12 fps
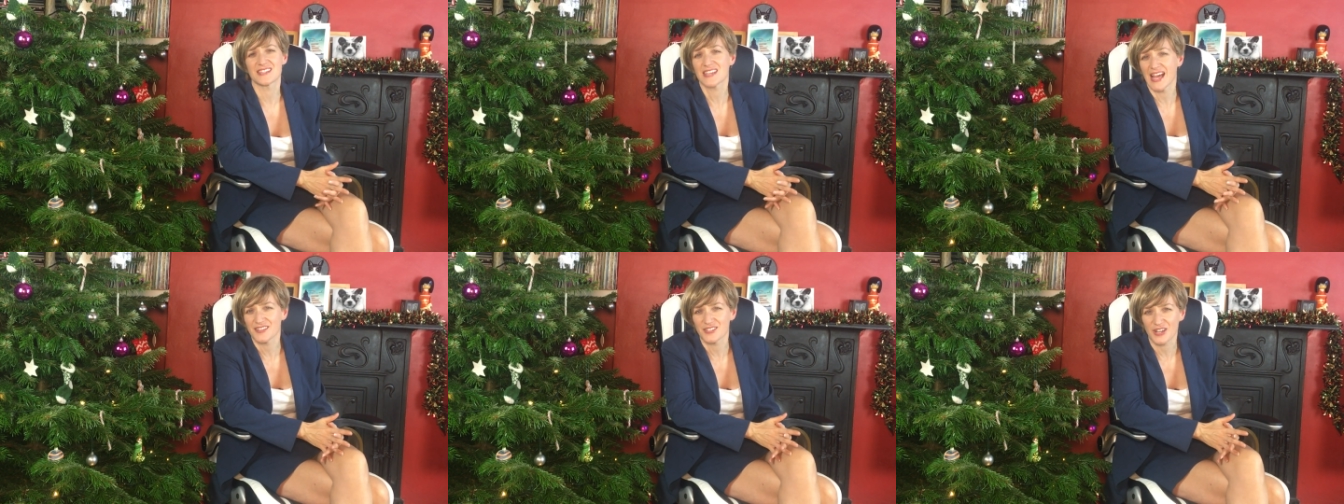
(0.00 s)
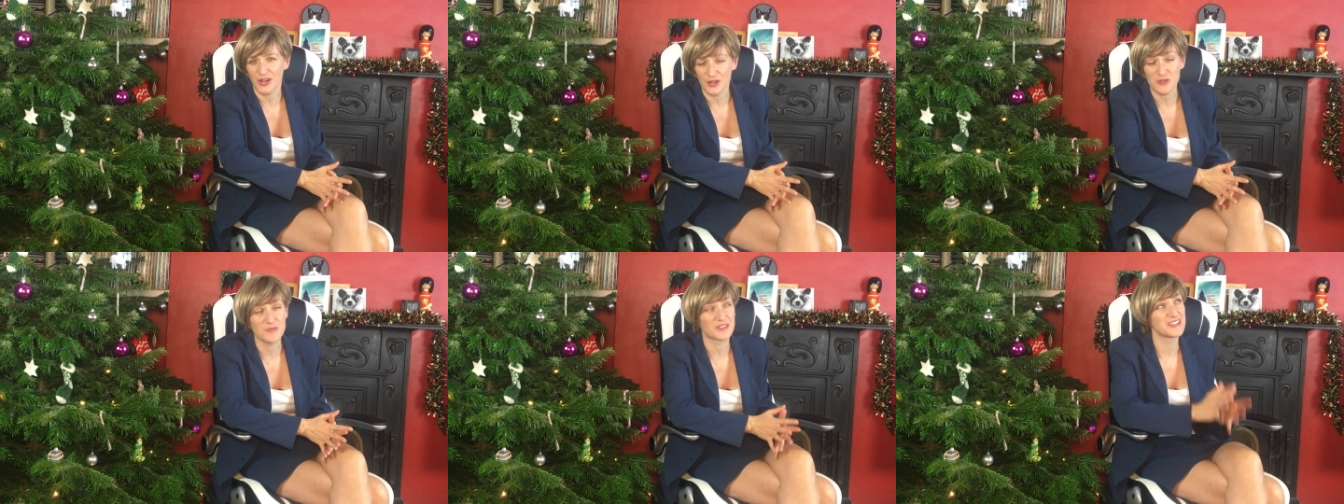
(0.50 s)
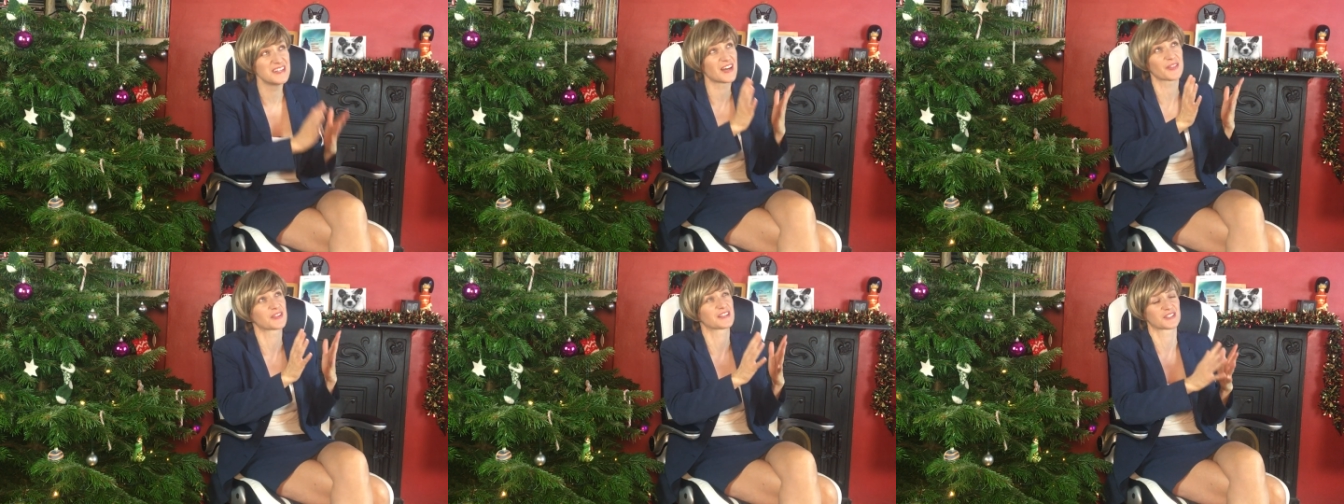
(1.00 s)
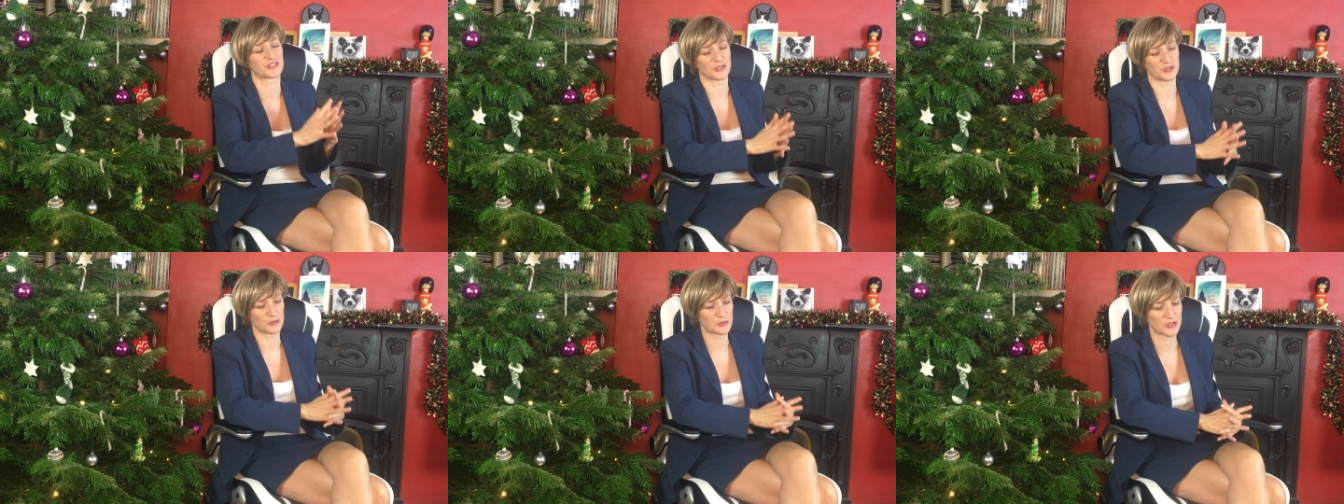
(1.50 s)
sat at home with nothing to
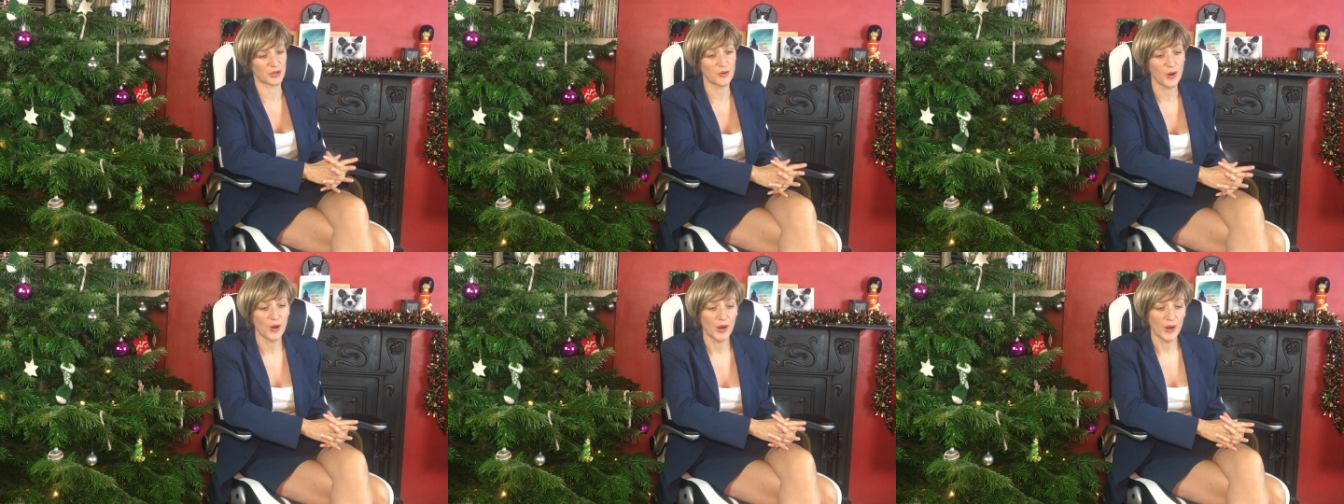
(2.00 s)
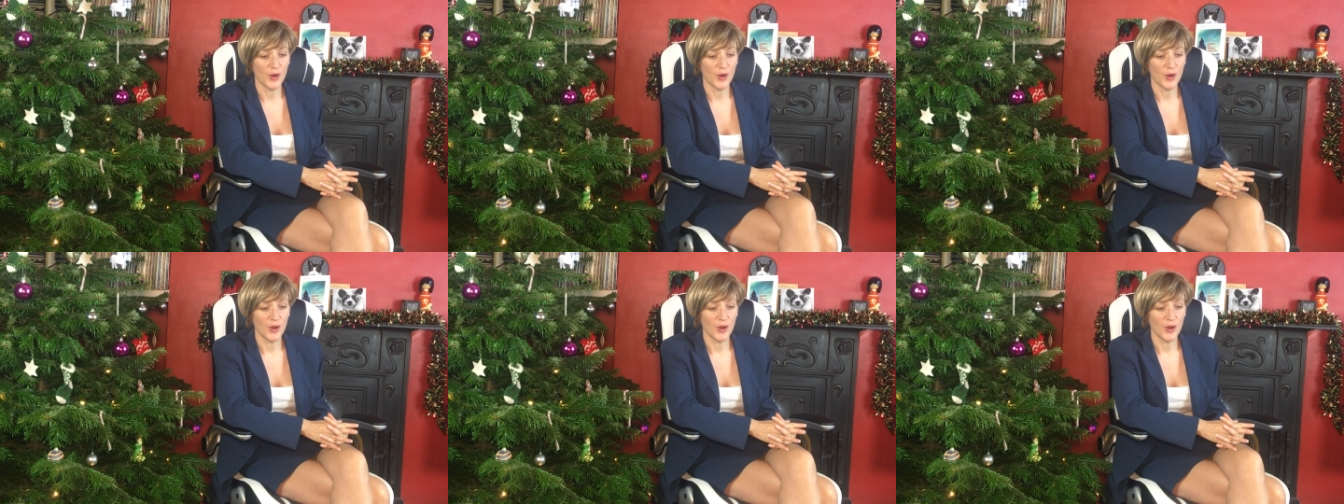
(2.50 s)
do, so